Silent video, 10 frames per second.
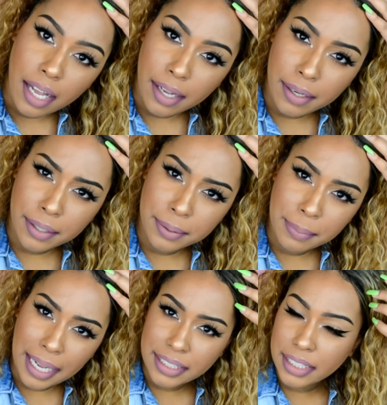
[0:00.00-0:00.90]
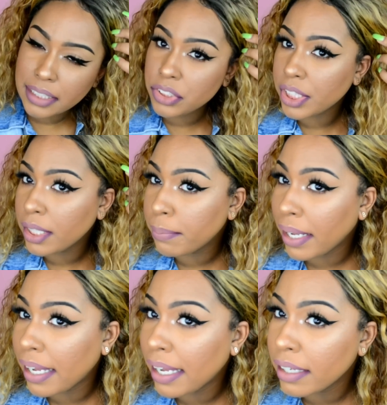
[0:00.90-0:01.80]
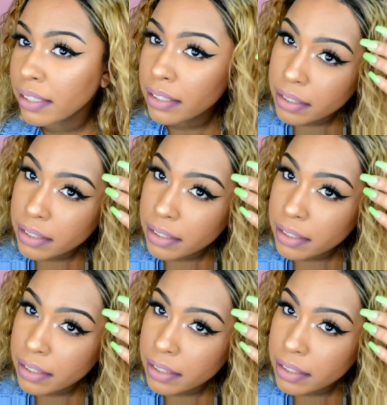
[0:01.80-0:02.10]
Um, I did gel my